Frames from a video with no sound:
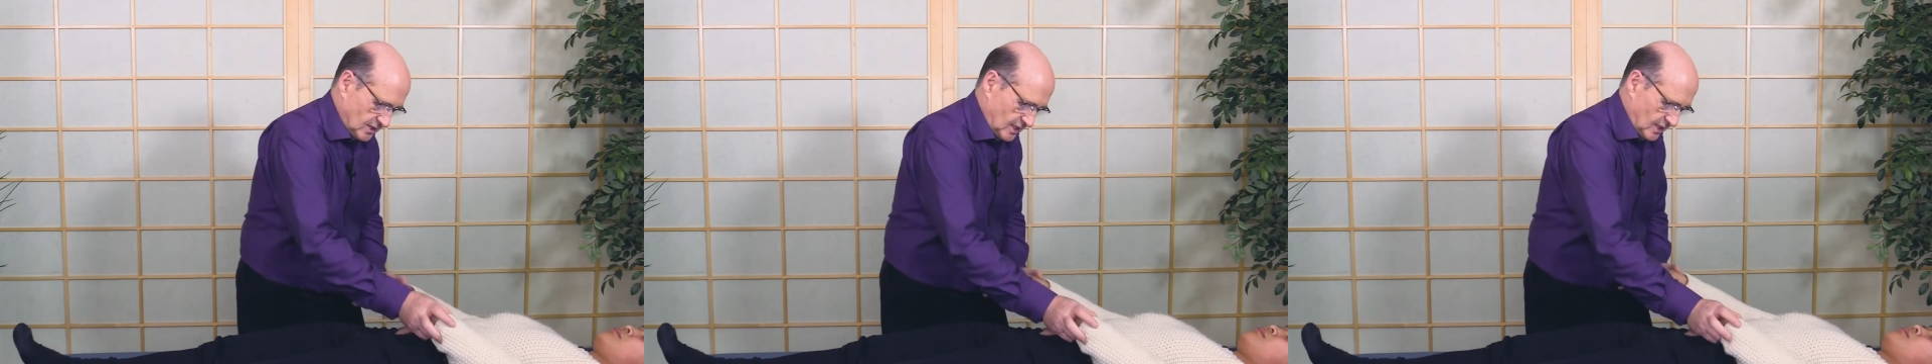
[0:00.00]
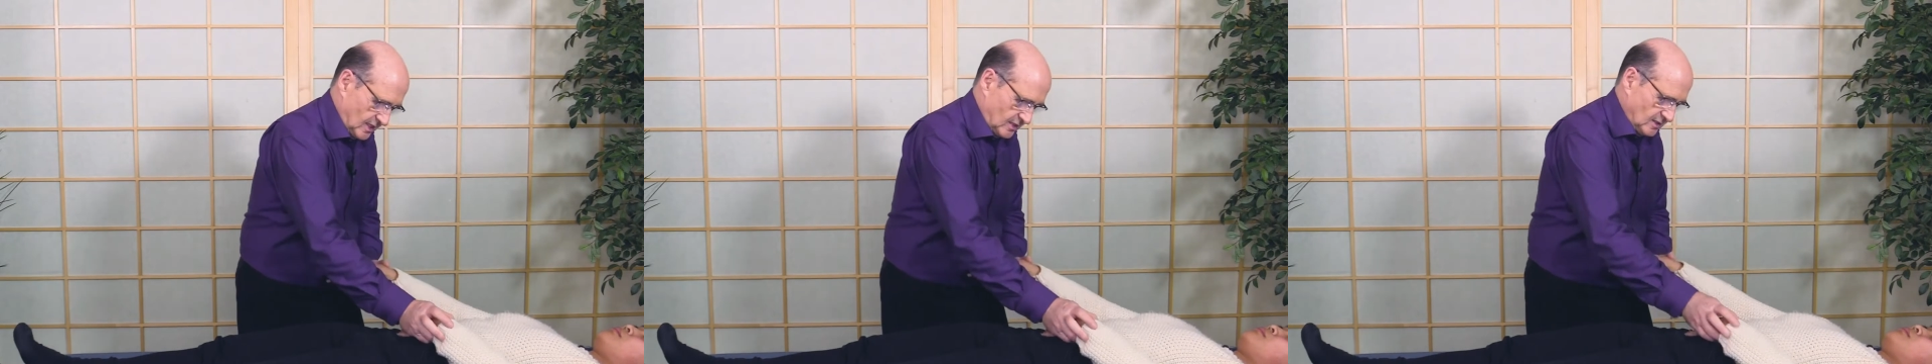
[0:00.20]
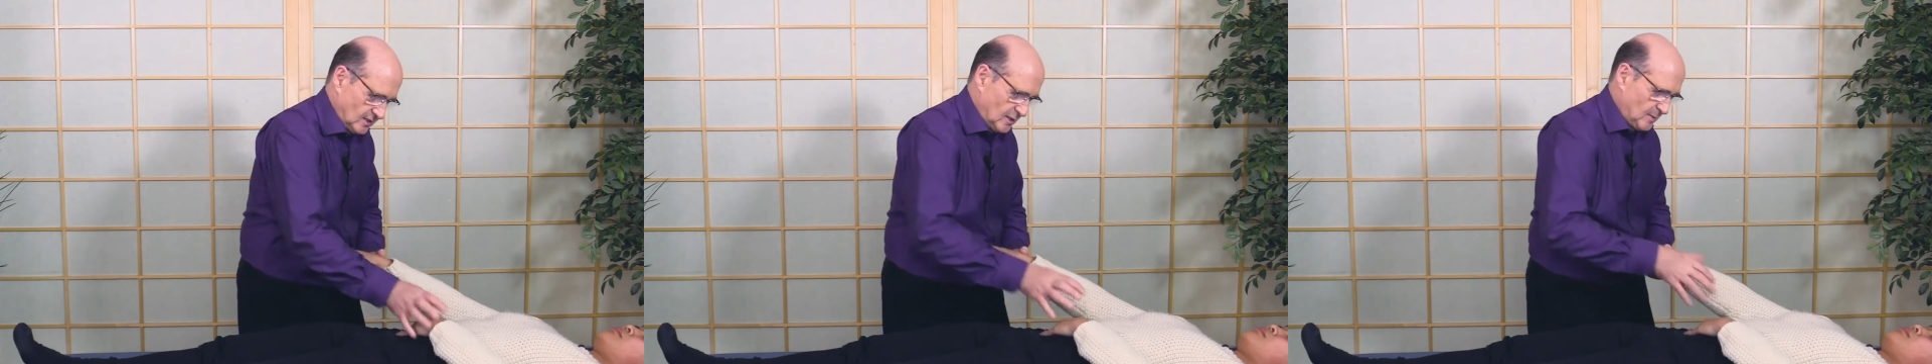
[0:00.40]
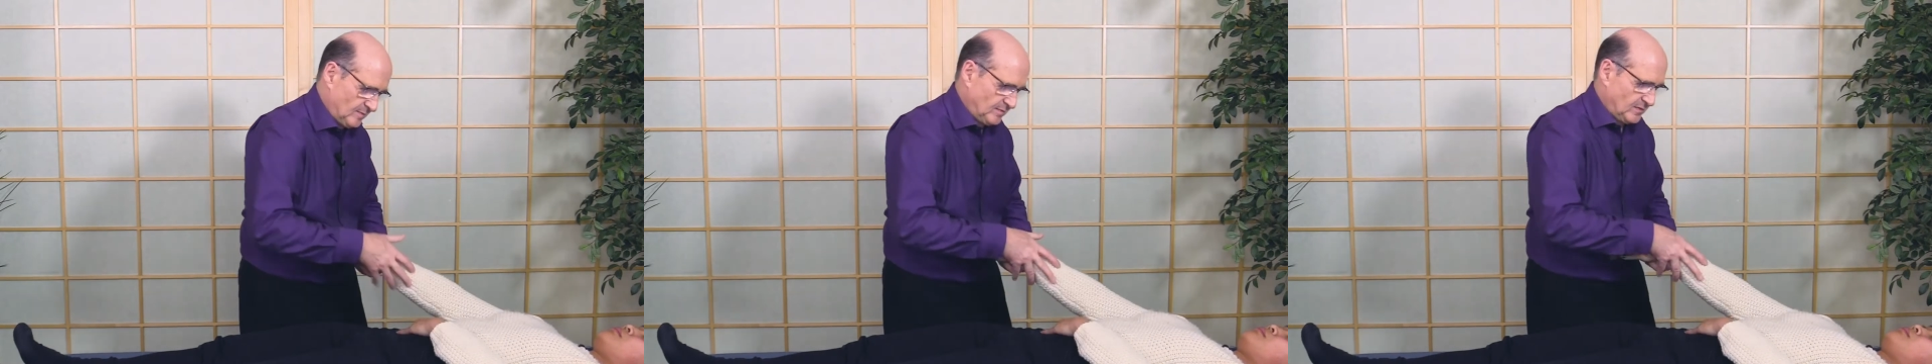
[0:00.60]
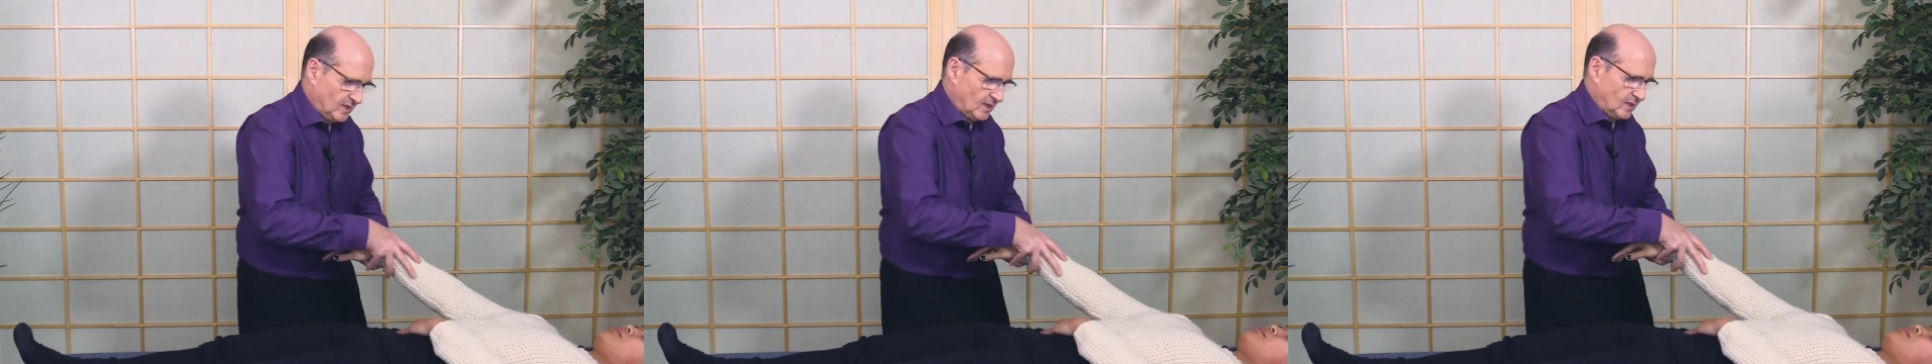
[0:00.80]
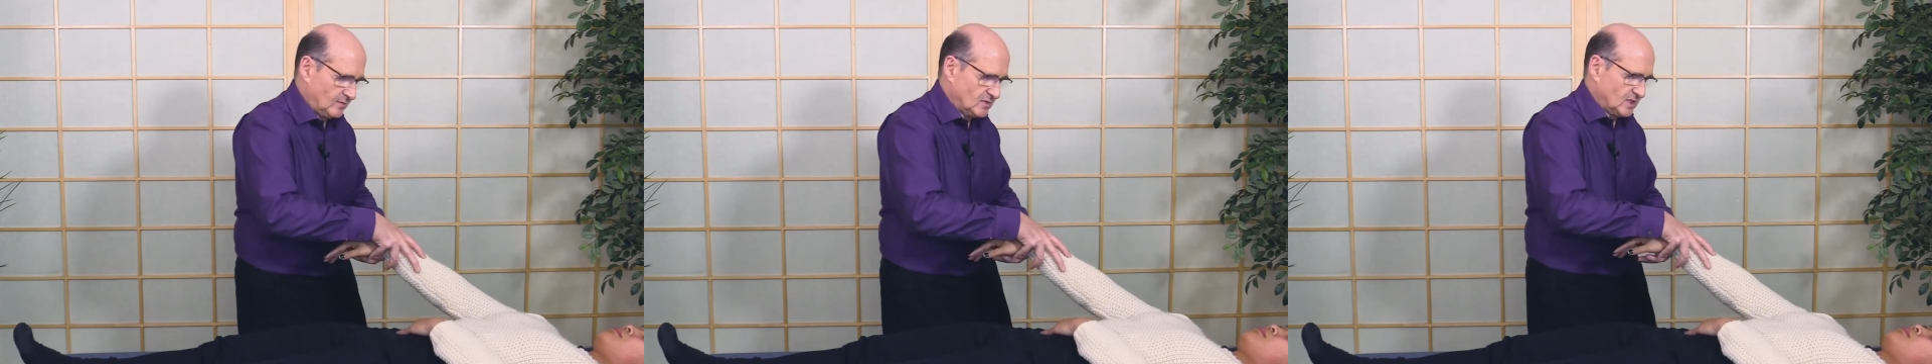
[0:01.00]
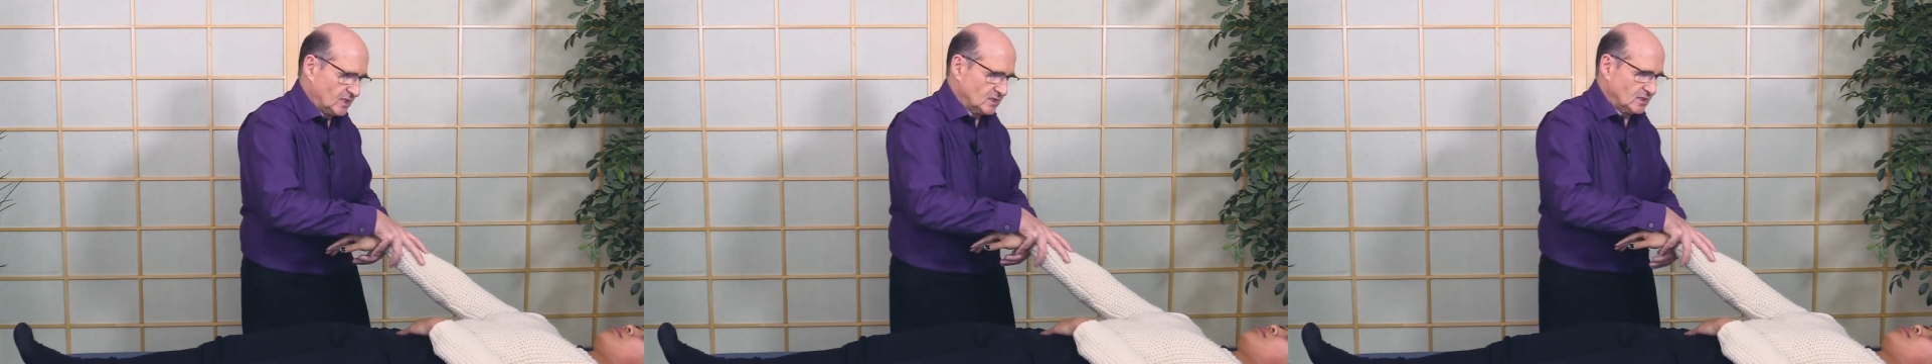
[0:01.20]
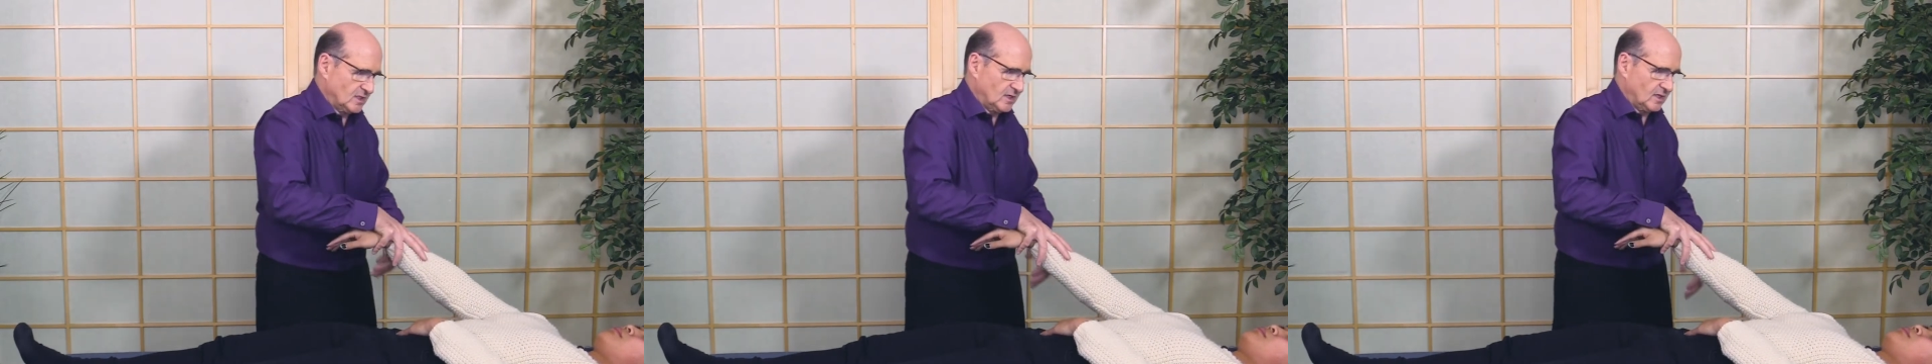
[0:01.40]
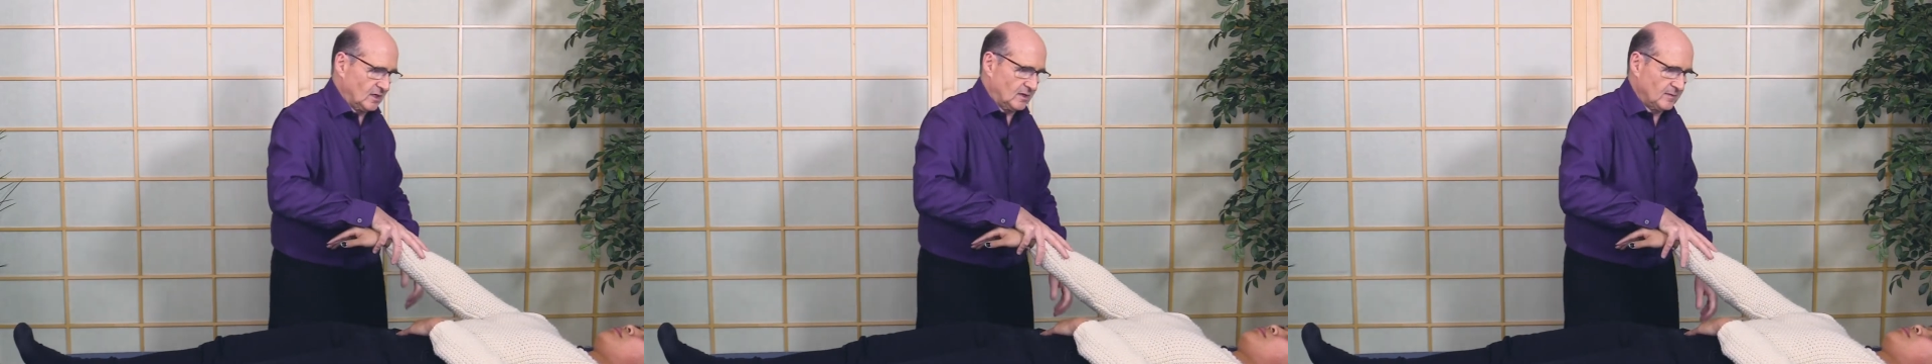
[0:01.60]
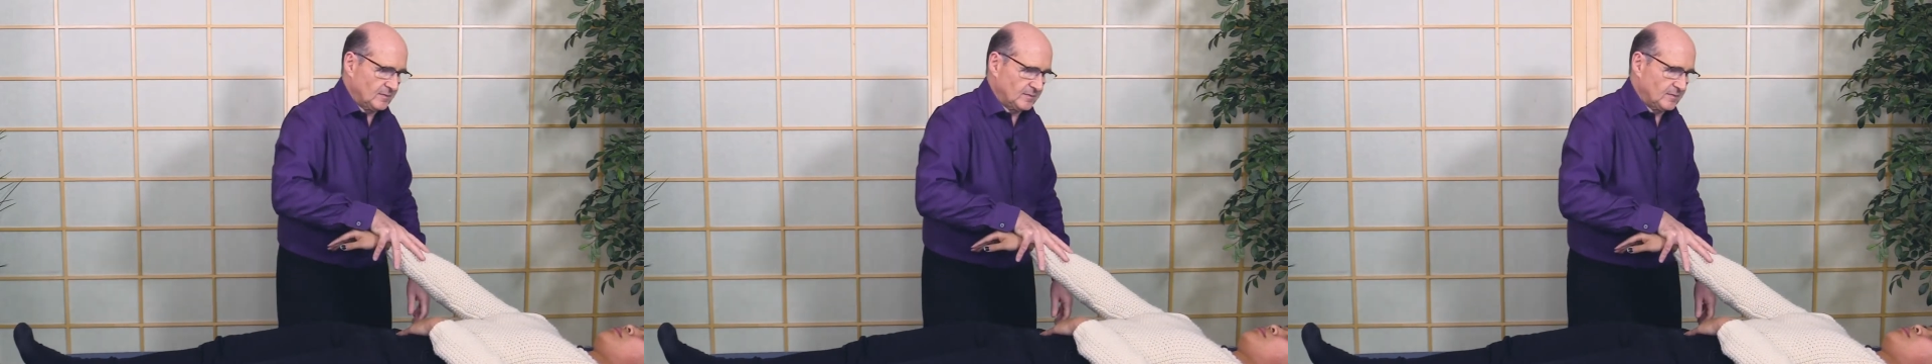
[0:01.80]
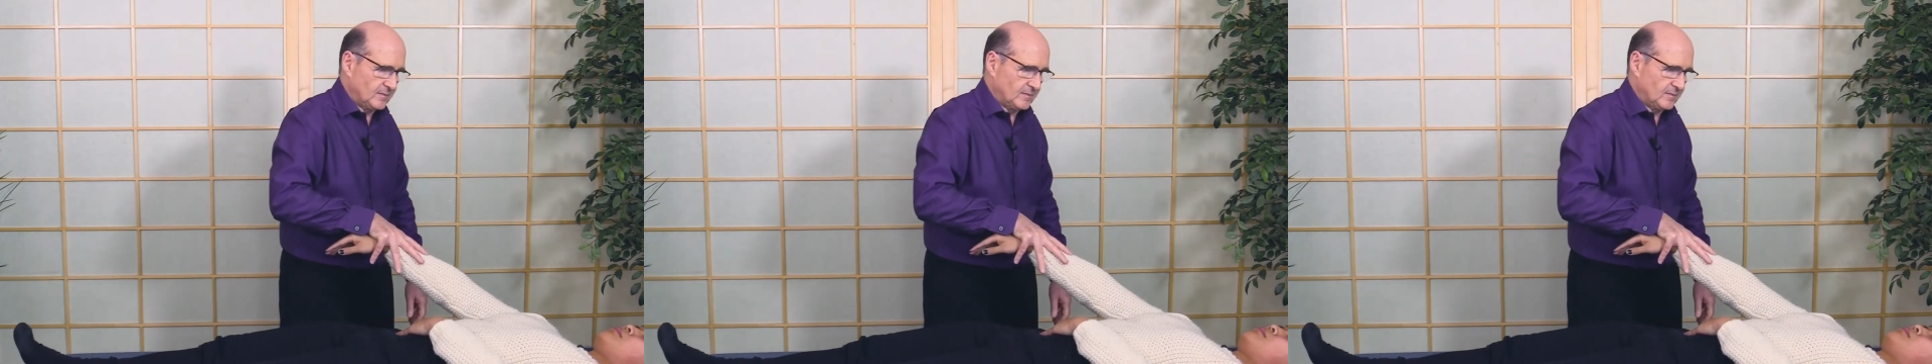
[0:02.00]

hand, and I'm testing here.